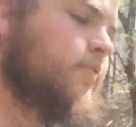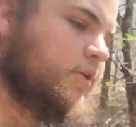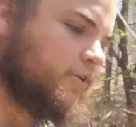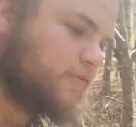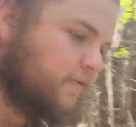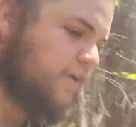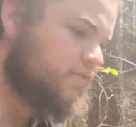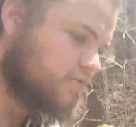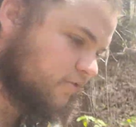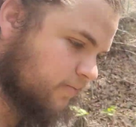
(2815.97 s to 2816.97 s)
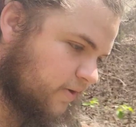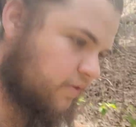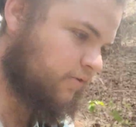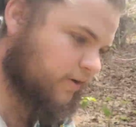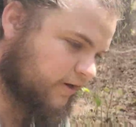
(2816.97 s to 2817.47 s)
familiar faces from my
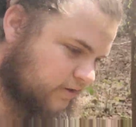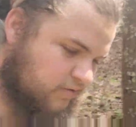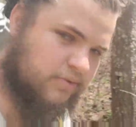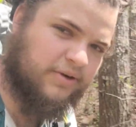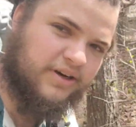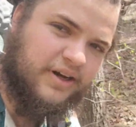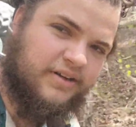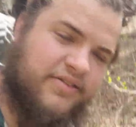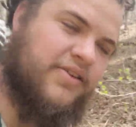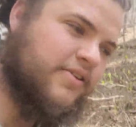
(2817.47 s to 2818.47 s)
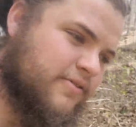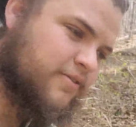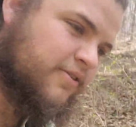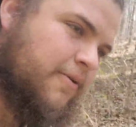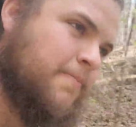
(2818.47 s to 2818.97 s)
through hike in 2019.
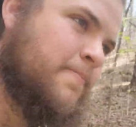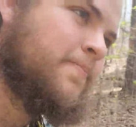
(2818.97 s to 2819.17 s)
So,